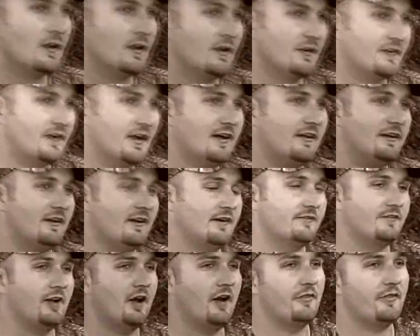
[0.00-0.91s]
Now that
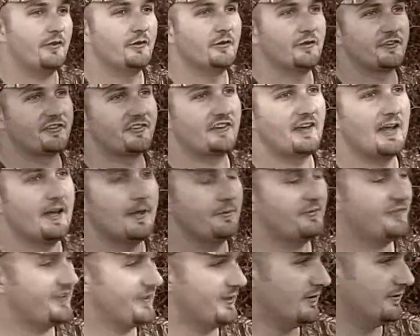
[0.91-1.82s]
I've gone through the
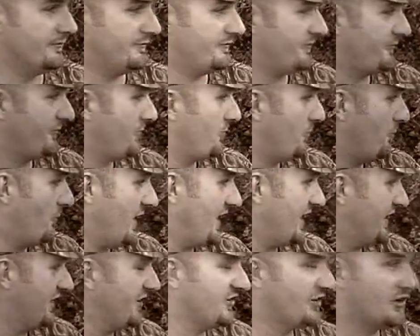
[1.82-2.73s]
steps of
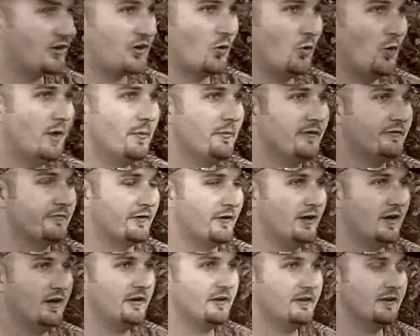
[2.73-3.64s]
making your equipment for
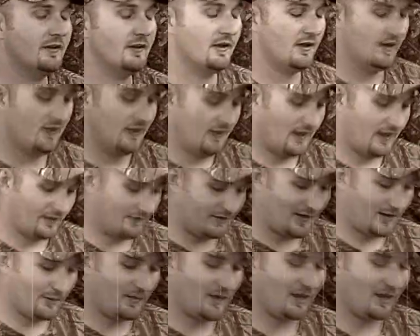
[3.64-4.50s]
hunting, I've got my